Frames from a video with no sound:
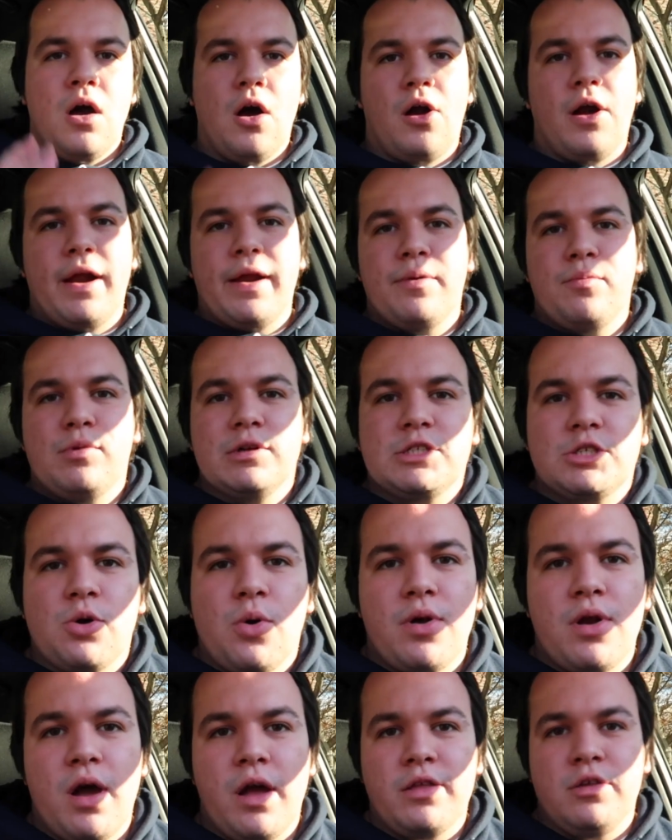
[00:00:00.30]
Alright, what's
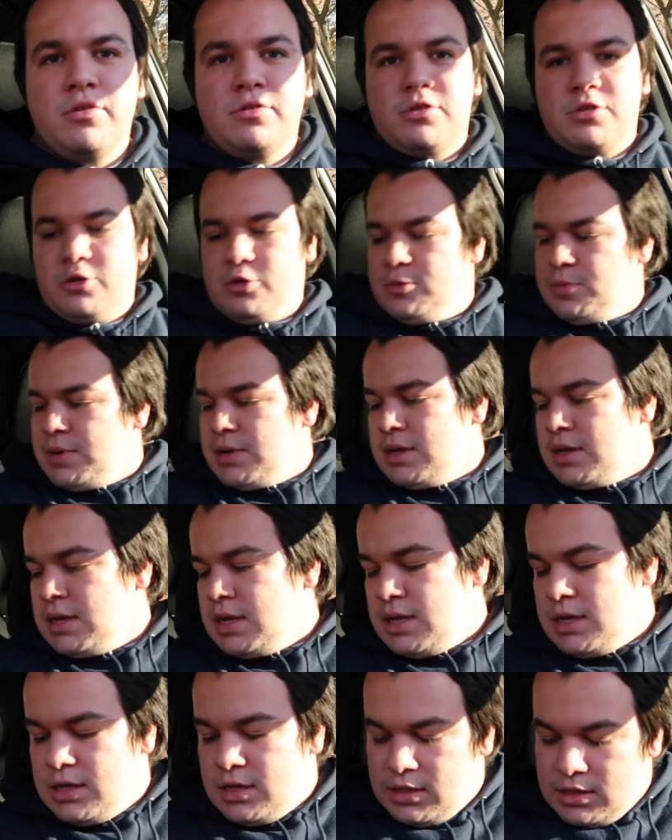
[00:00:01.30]
going on YouTube?
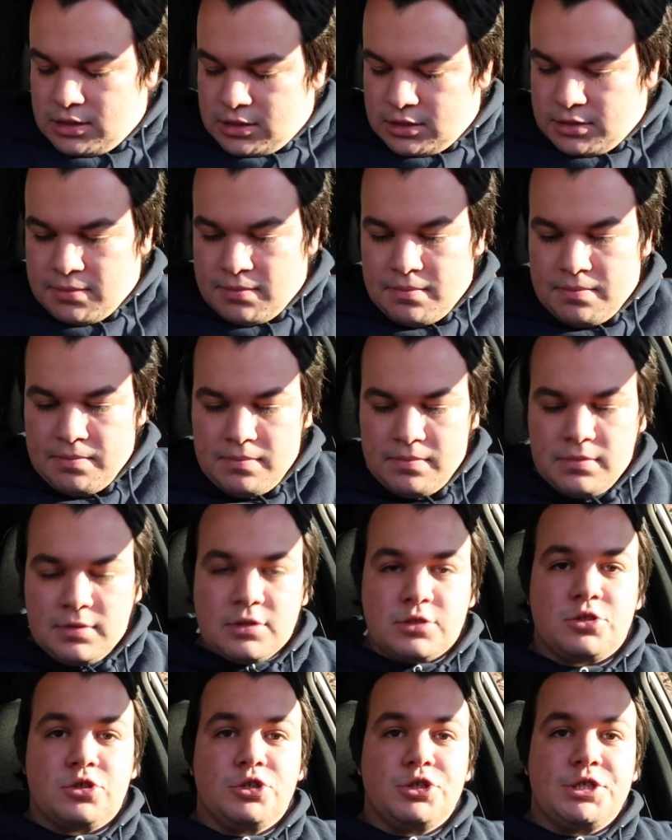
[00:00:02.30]

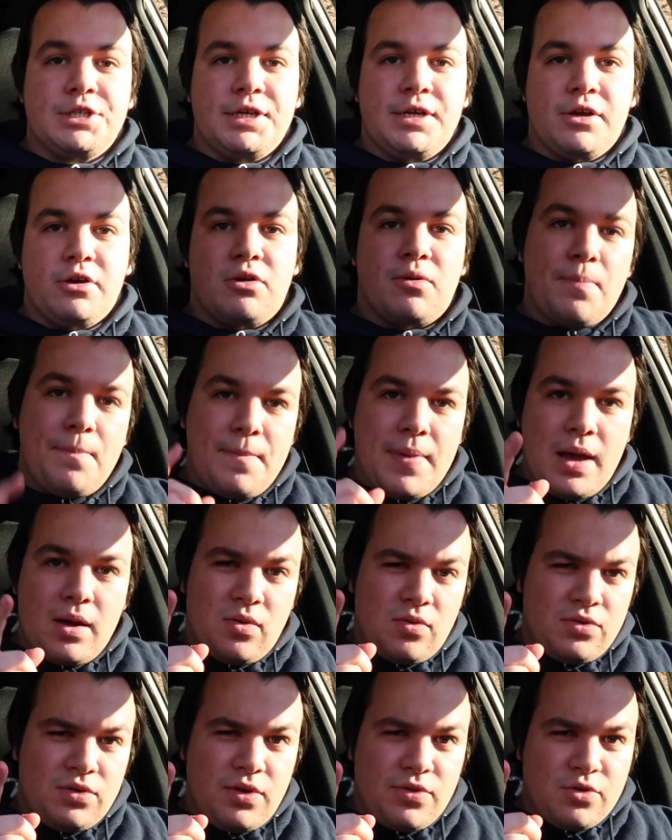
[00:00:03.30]
Sergi here,
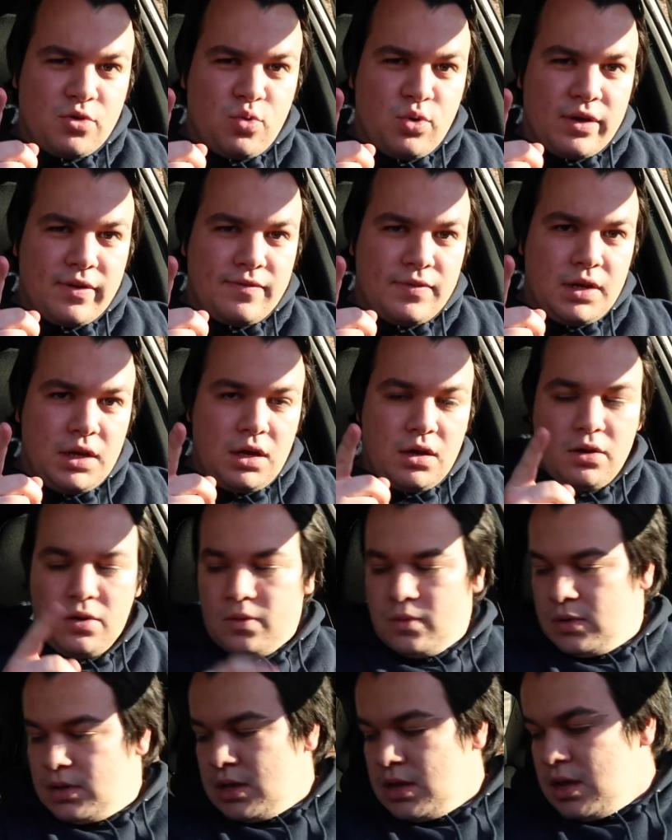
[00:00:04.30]
back with another quick
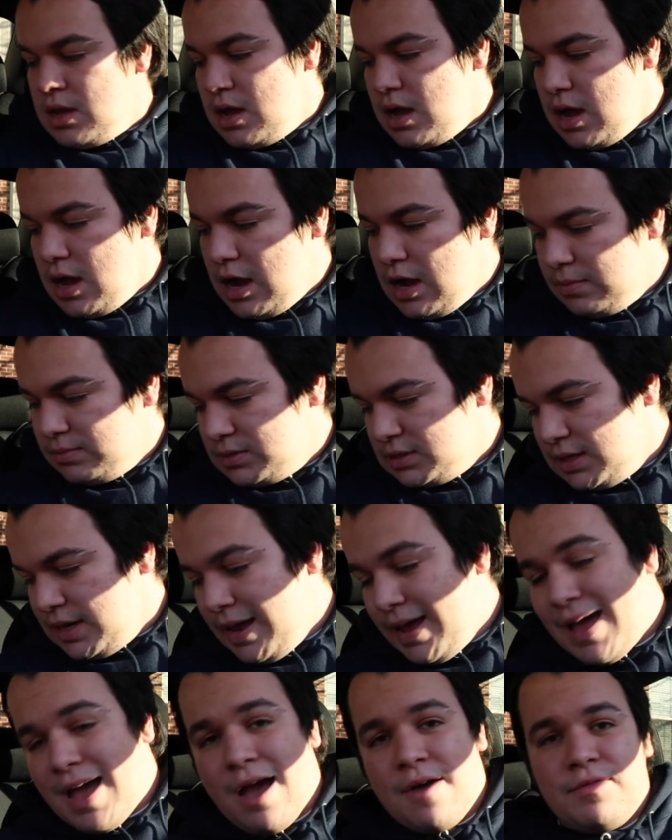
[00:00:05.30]
video.
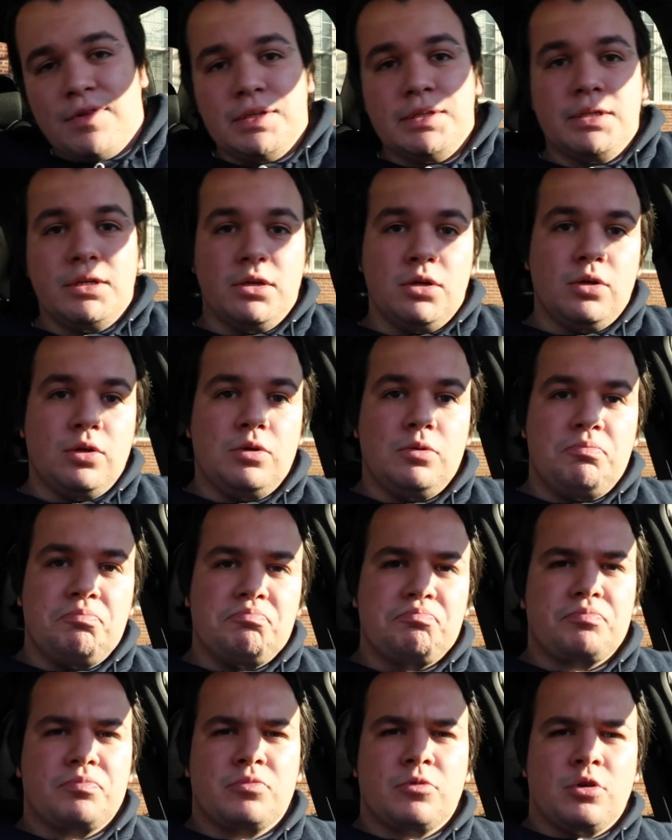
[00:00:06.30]
Today I have a little
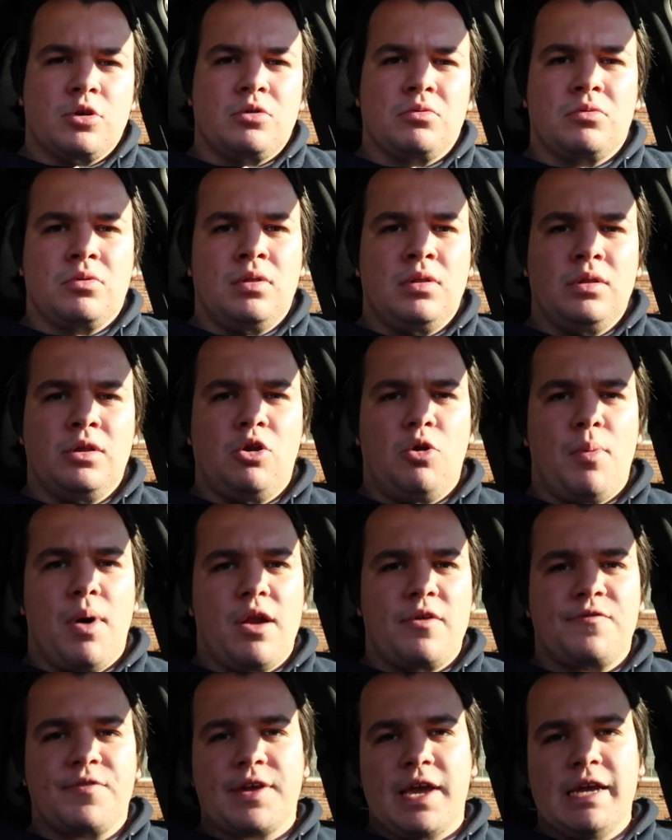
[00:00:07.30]

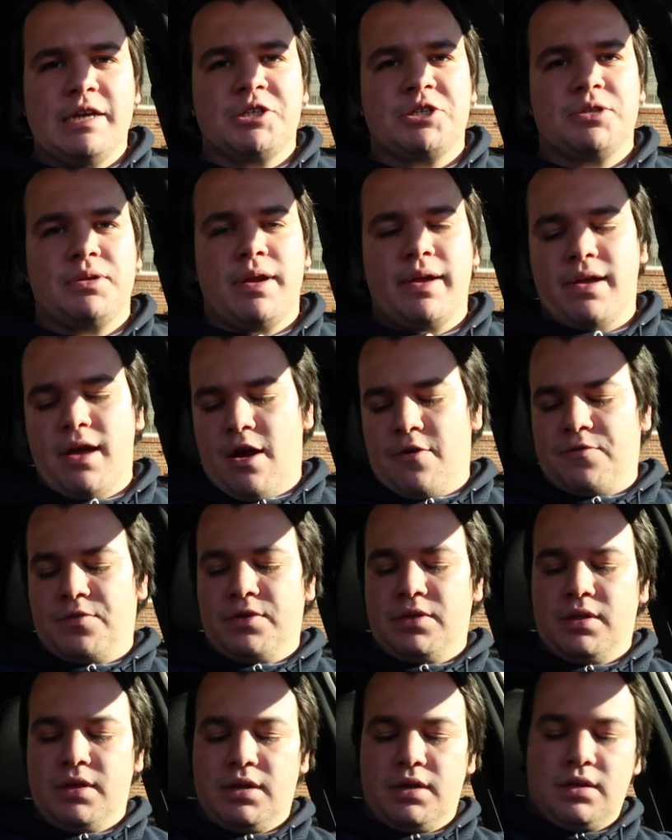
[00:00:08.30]
modification that I got
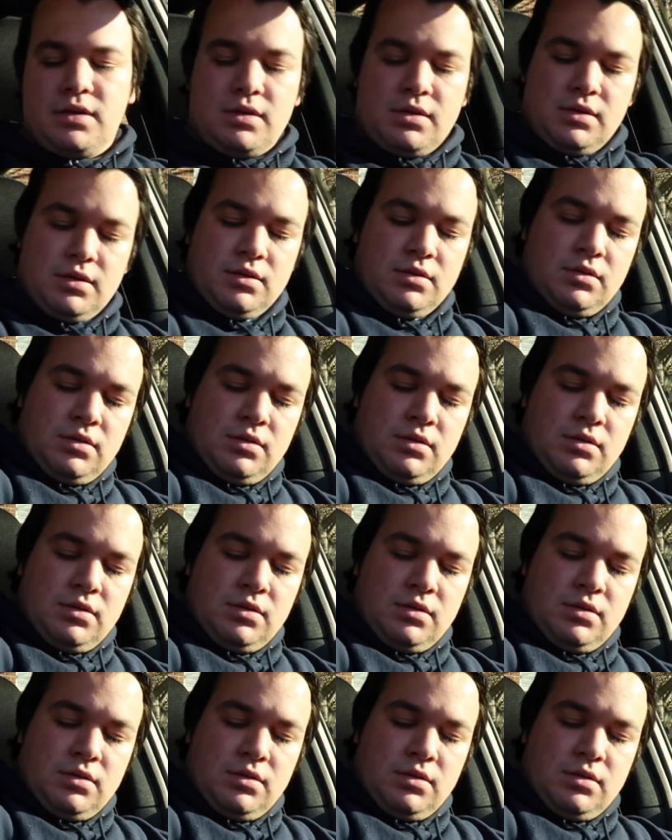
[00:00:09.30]
for the